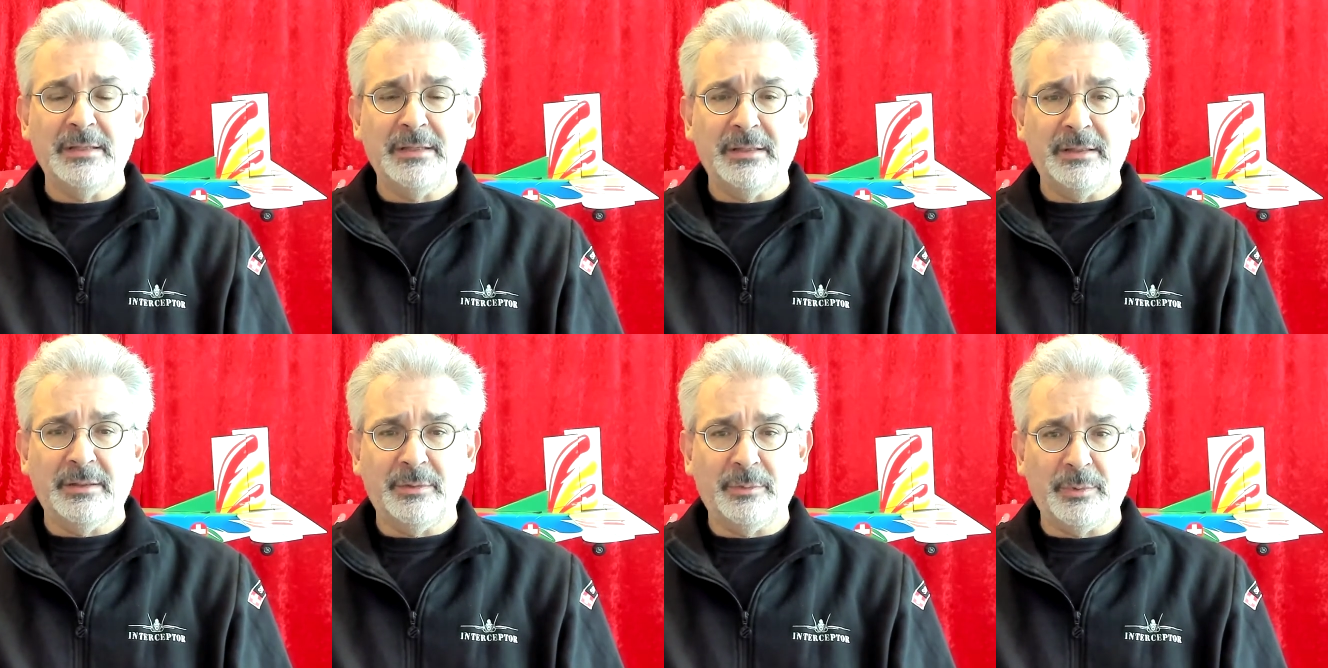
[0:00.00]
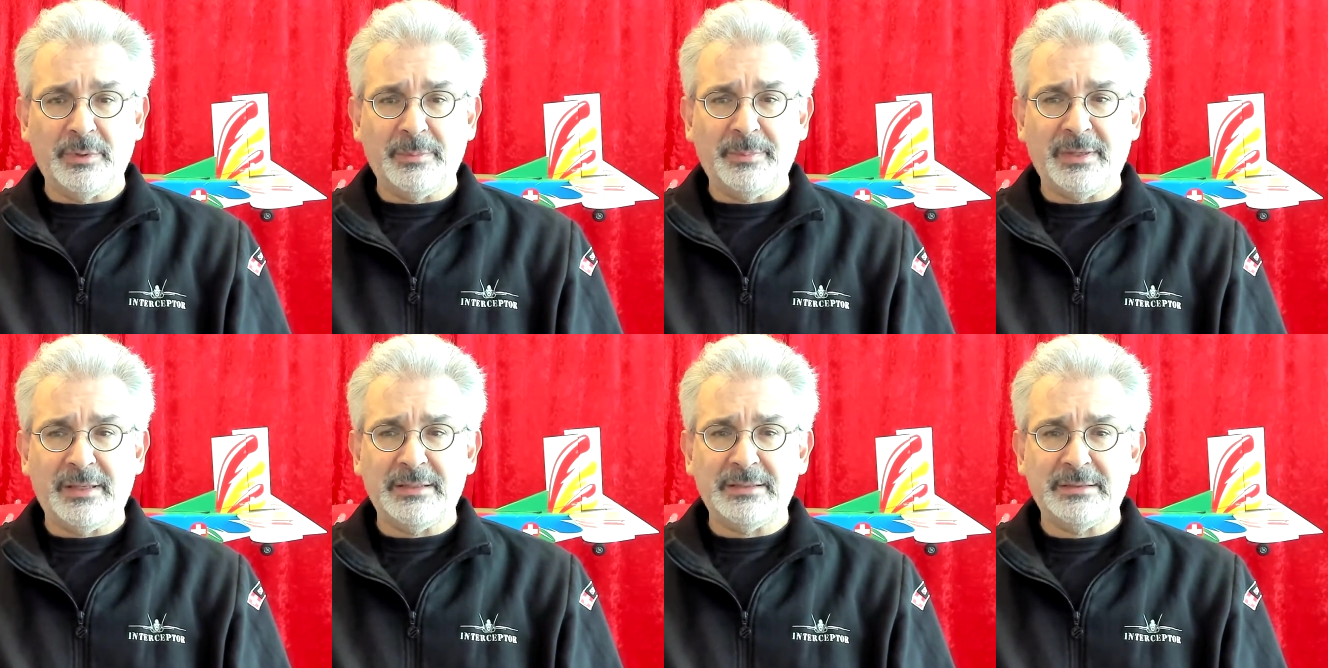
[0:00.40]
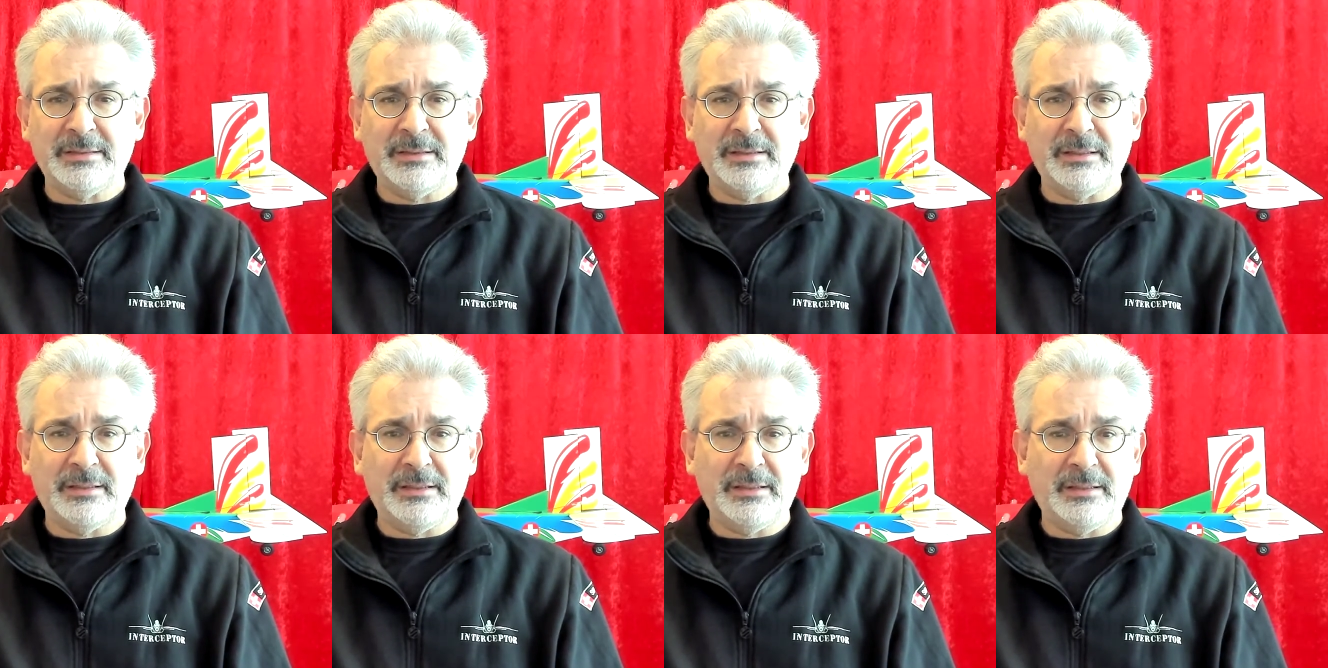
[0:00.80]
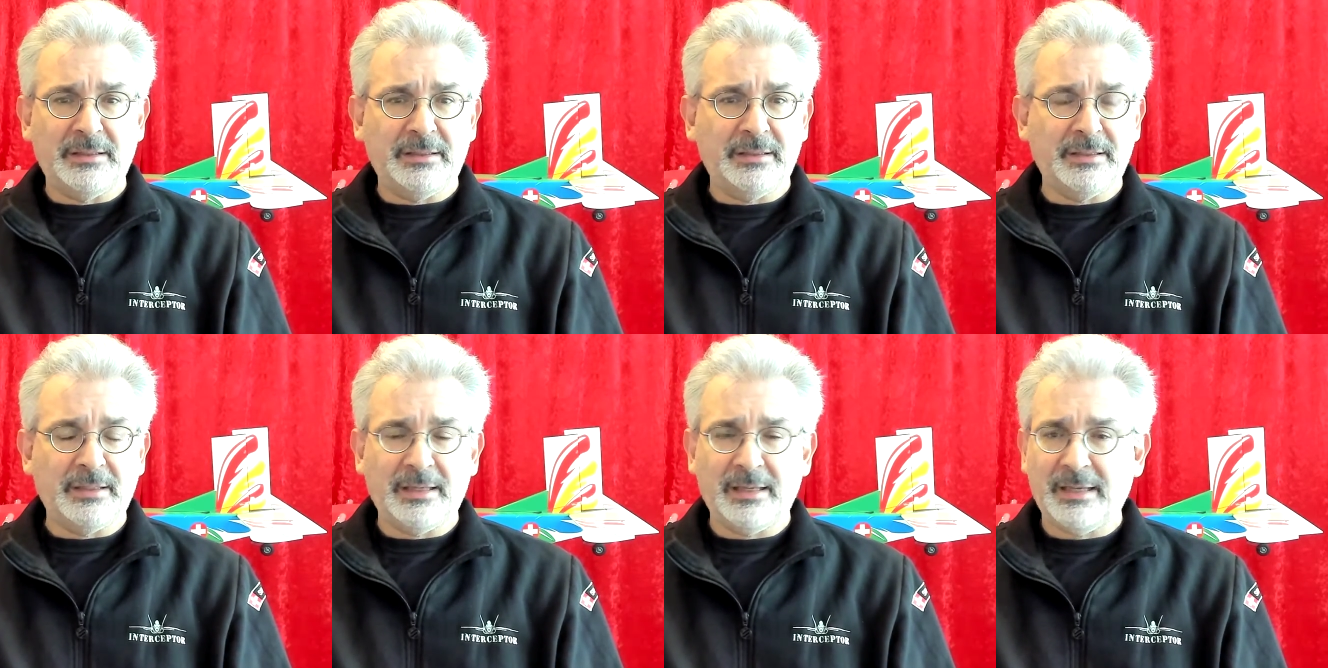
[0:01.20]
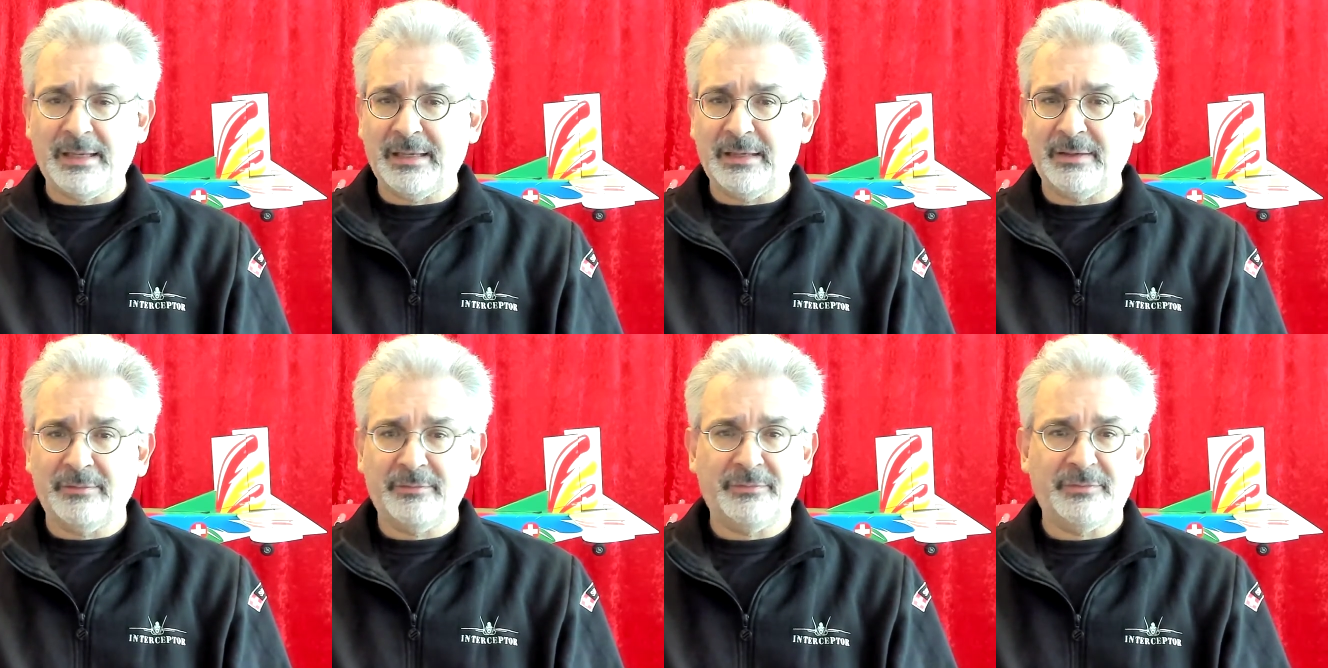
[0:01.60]
We basically
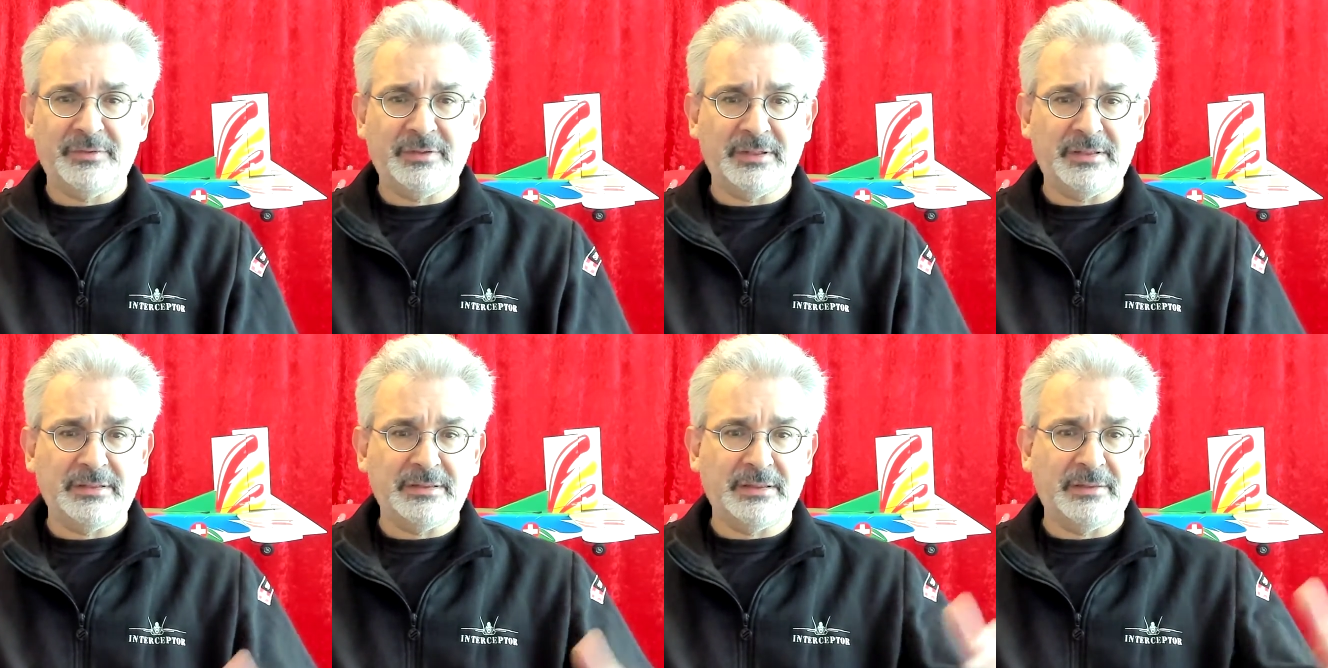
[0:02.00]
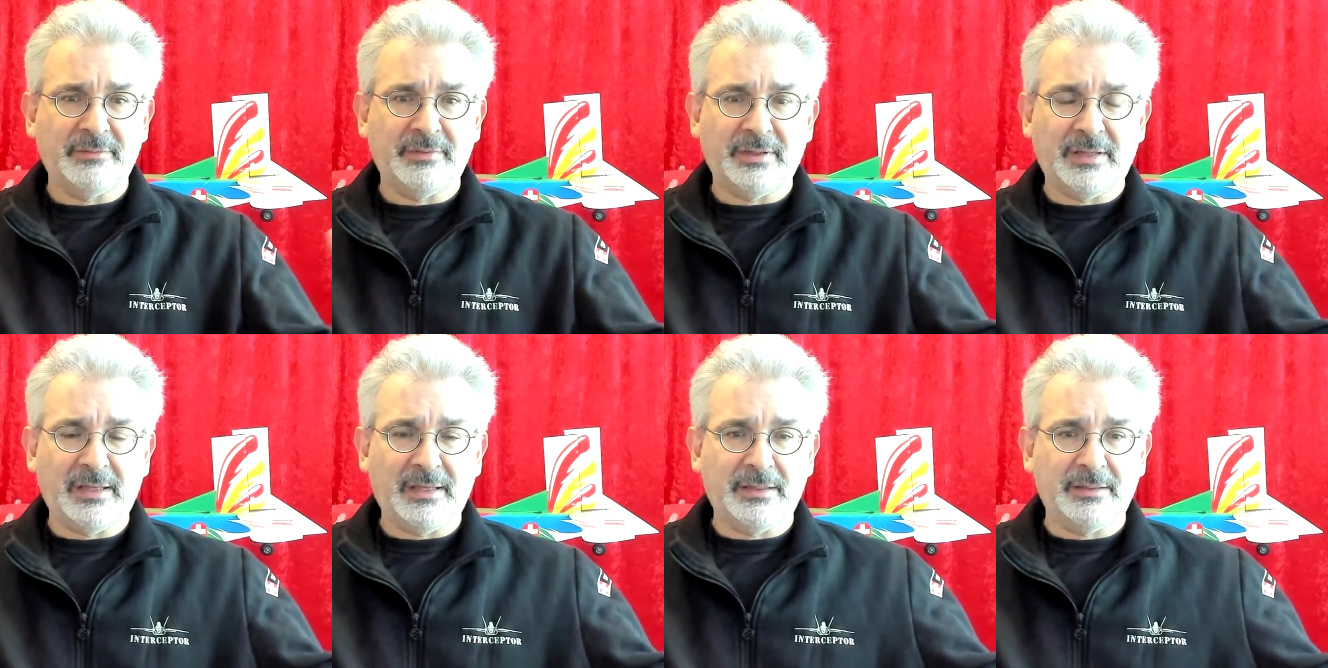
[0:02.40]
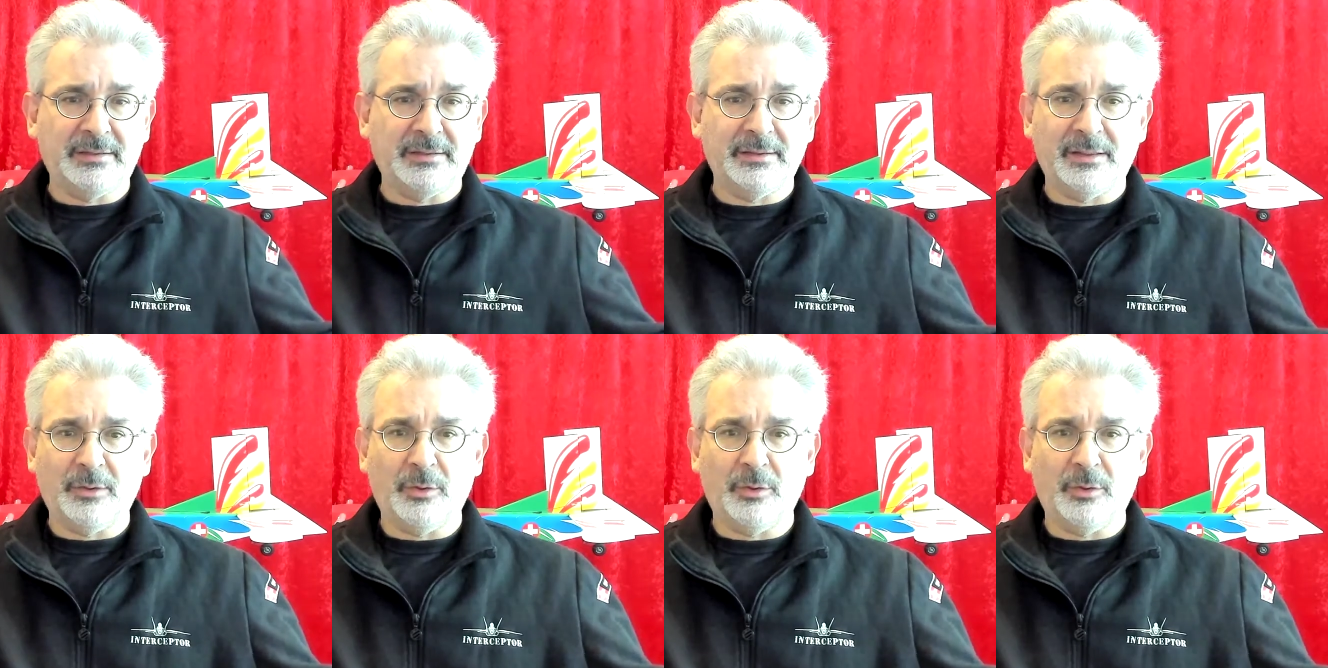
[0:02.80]
have 6, 7, 8,